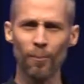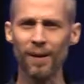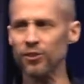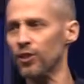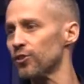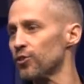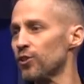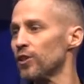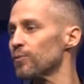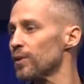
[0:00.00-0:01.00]
much
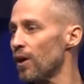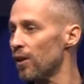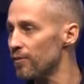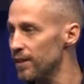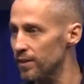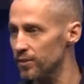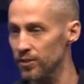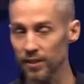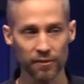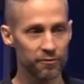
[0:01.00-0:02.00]
concern with all of the other
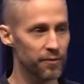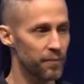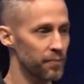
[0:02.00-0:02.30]
stuff.